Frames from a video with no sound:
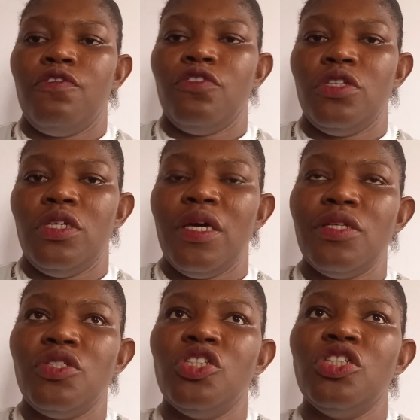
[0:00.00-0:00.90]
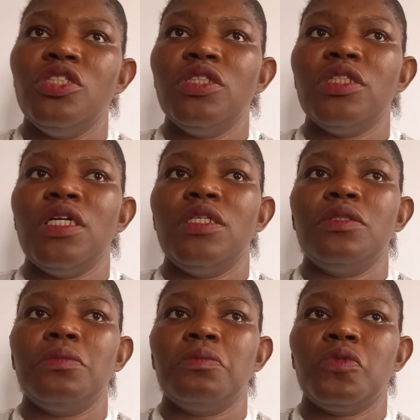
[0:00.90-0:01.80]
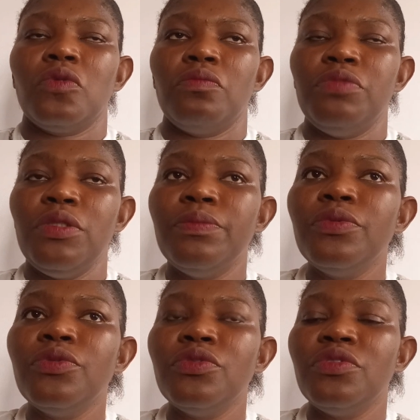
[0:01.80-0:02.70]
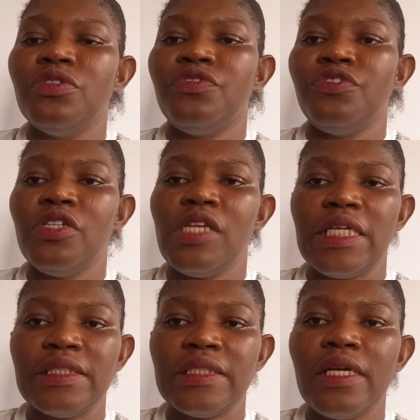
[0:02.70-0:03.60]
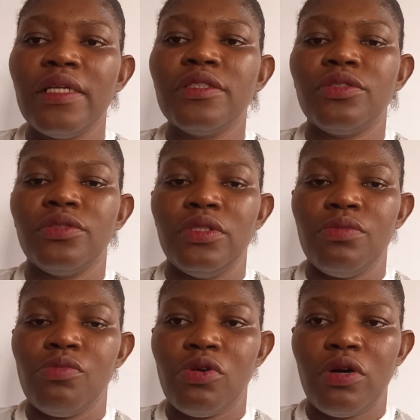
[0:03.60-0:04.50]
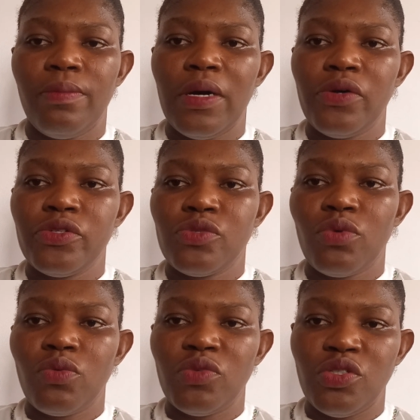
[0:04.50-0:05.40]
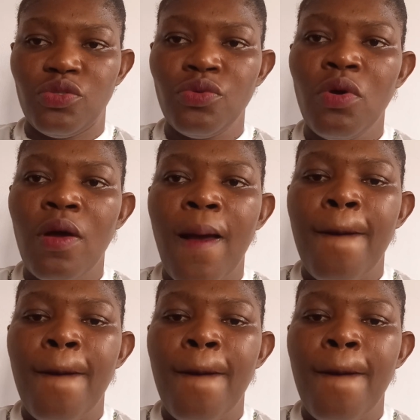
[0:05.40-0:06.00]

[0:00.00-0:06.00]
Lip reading: for the agents and some people, the freelancers to know more about what we do.